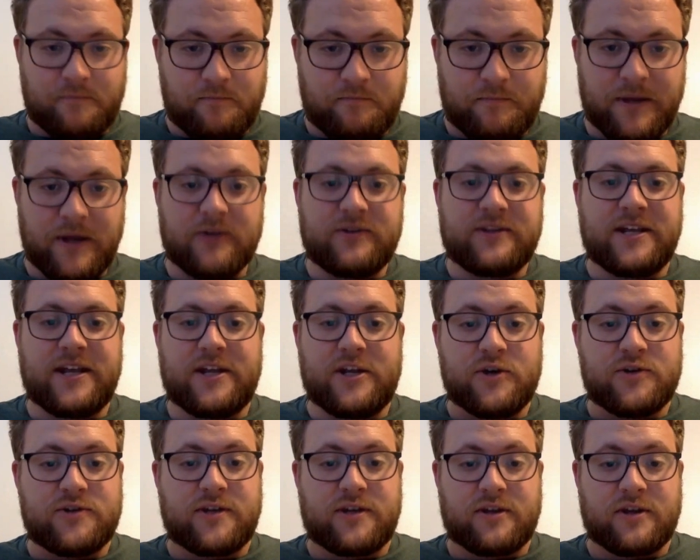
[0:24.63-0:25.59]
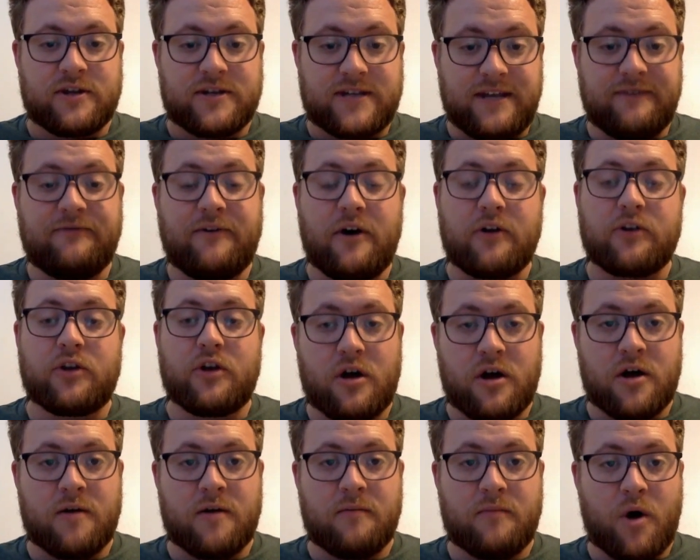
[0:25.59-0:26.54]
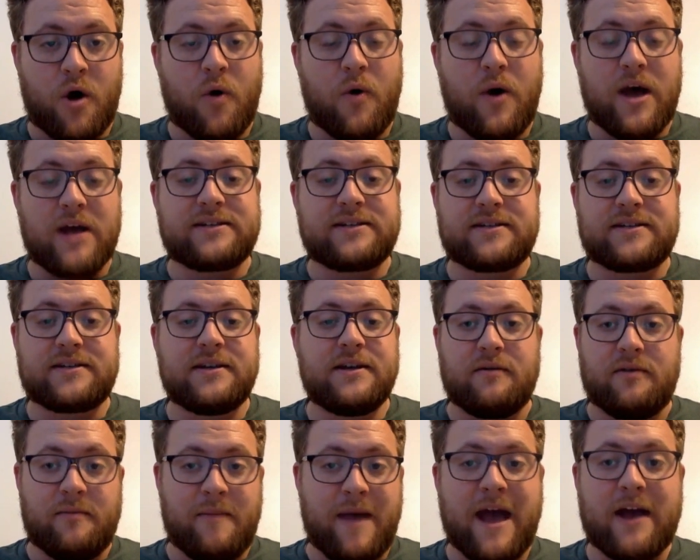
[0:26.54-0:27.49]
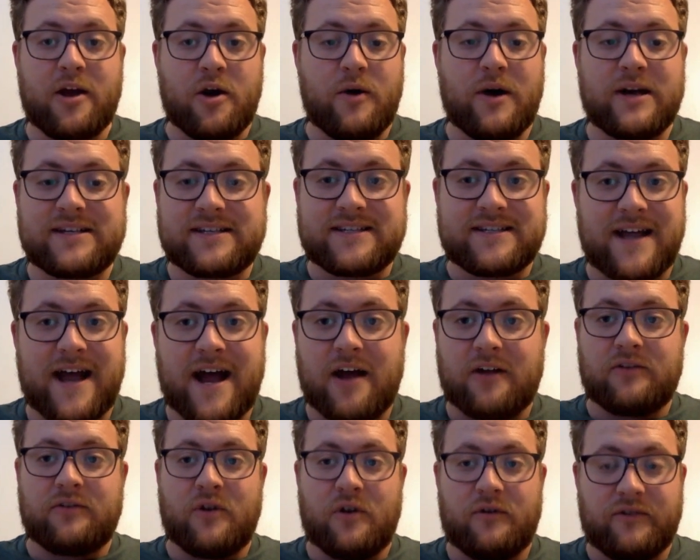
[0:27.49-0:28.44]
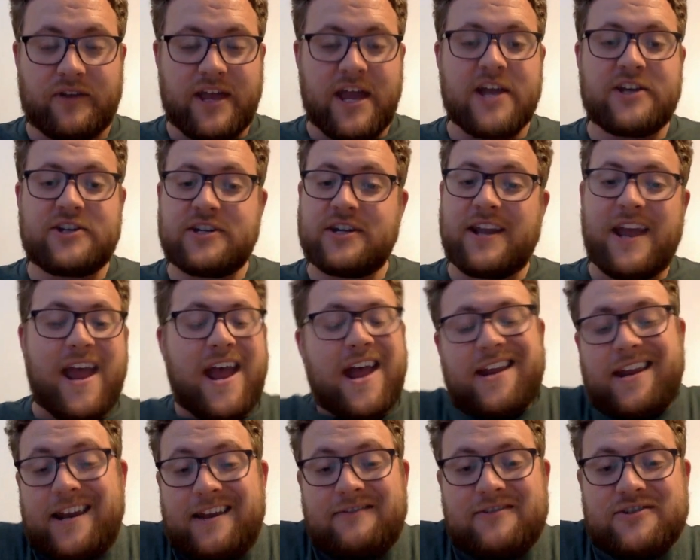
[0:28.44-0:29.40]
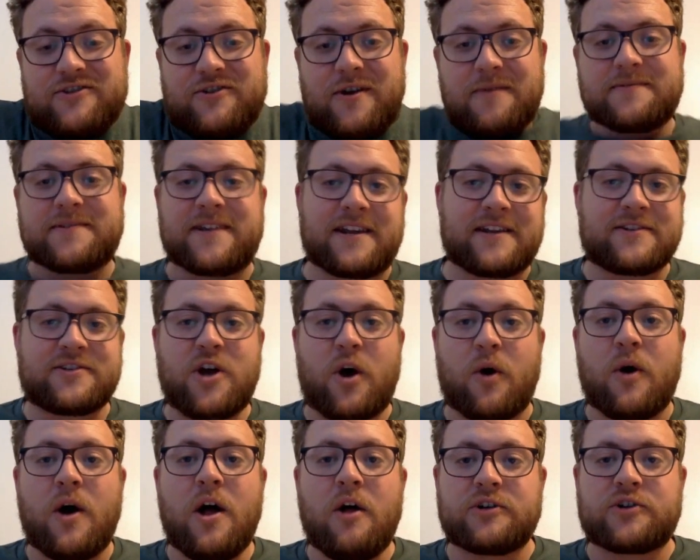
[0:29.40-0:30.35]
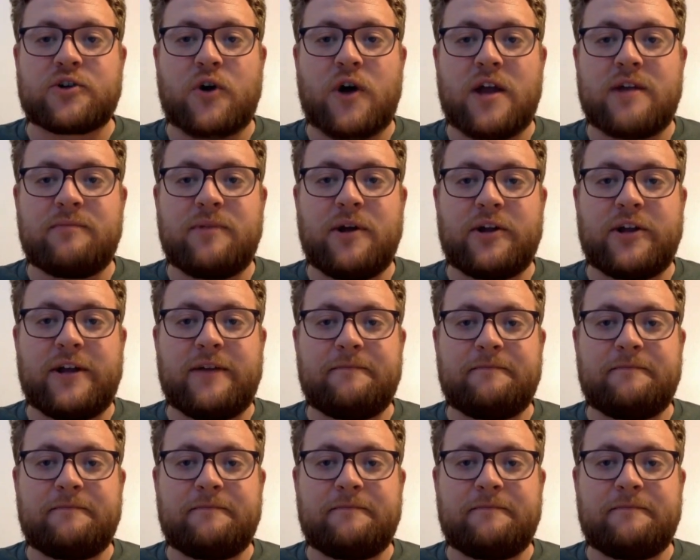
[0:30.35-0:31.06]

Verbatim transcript: built in using the default um, OS, the Mac OS styled notification, and it even screams at us. So let's go ahead and build it.